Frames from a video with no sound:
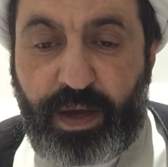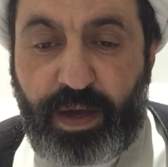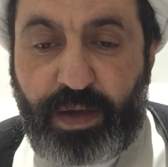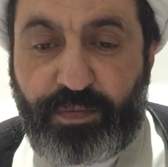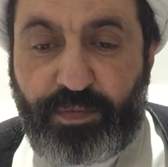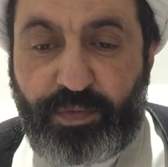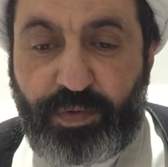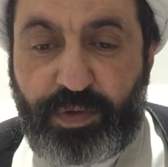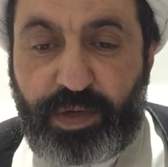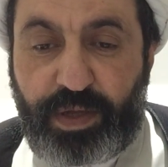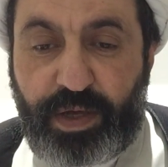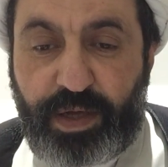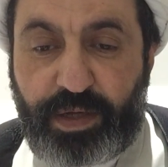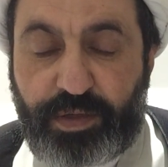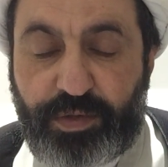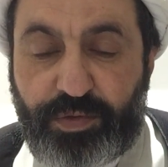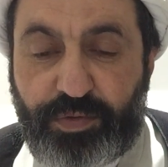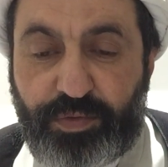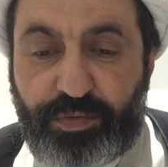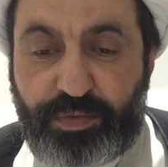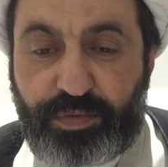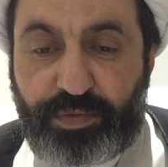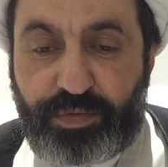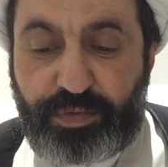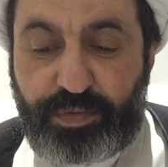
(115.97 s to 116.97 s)
I would like
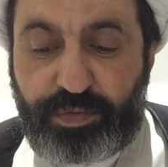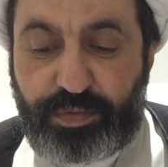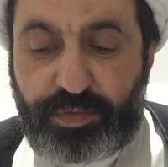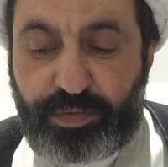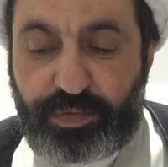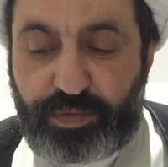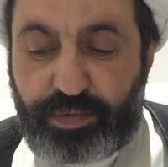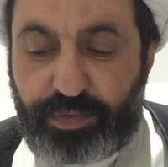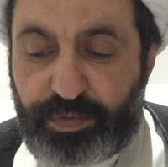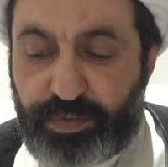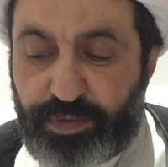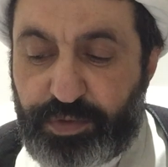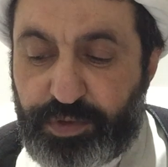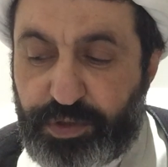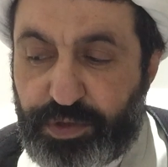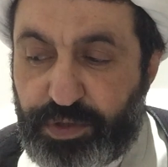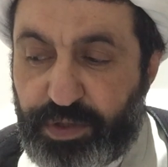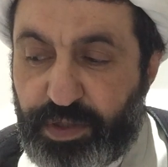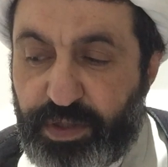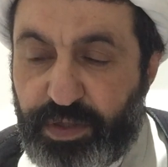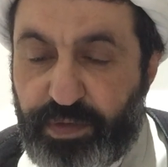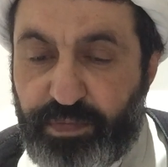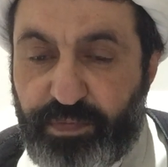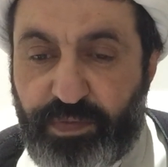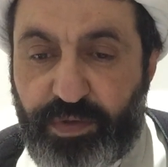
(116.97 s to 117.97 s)
to
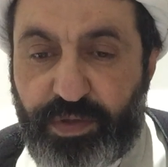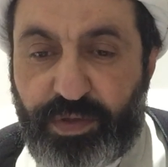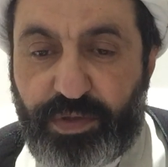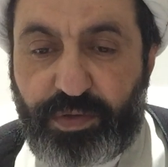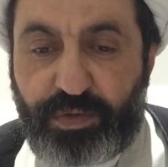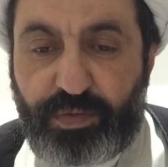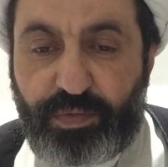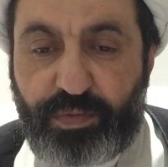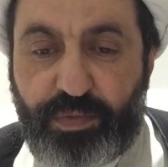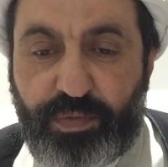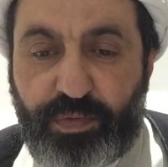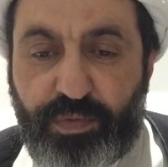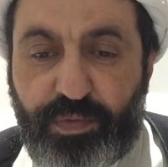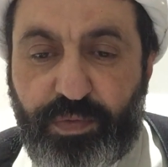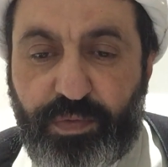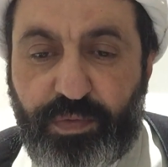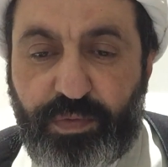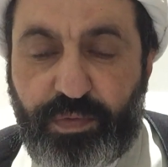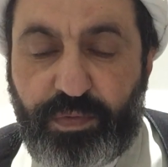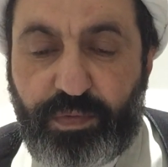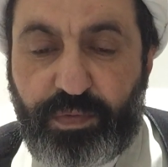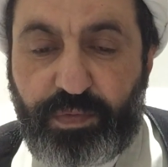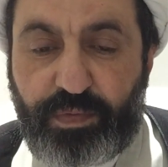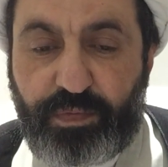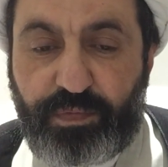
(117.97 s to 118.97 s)
share with you
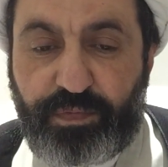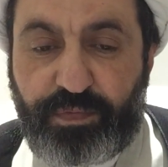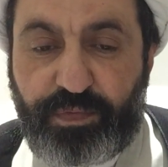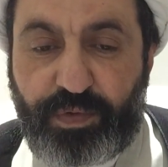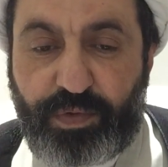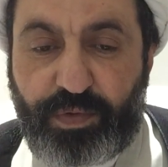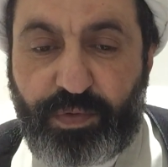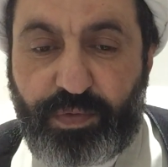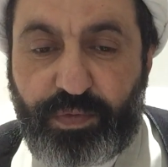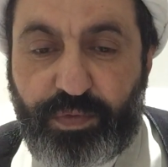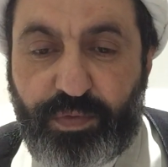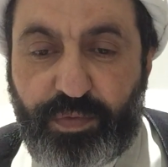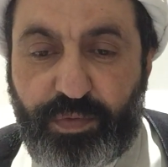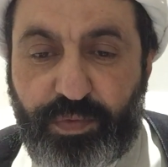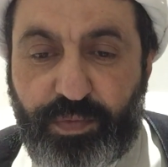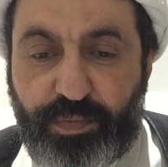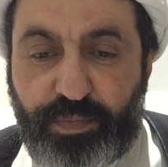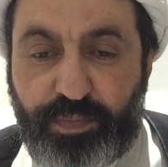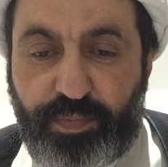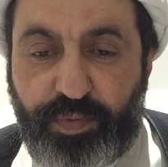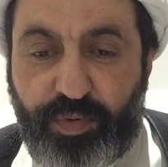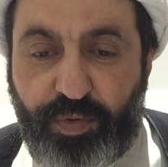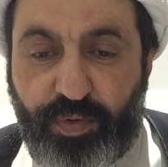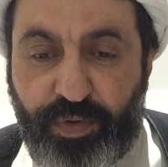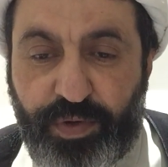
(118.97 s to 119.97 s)
few
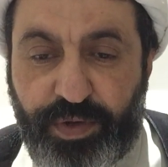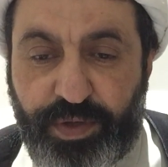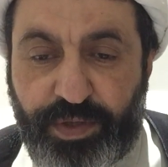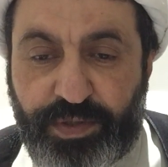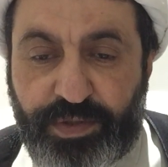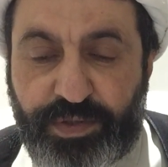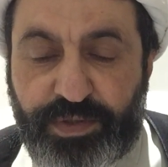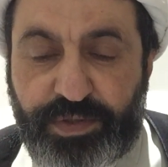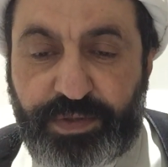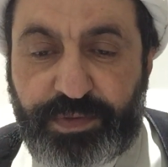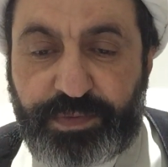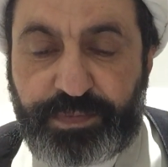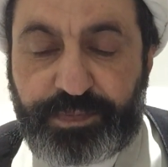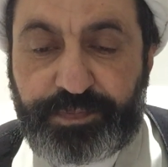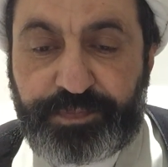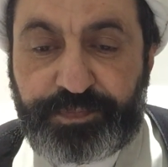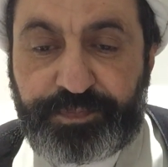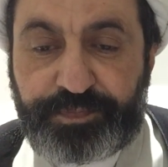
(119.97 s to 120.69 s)
points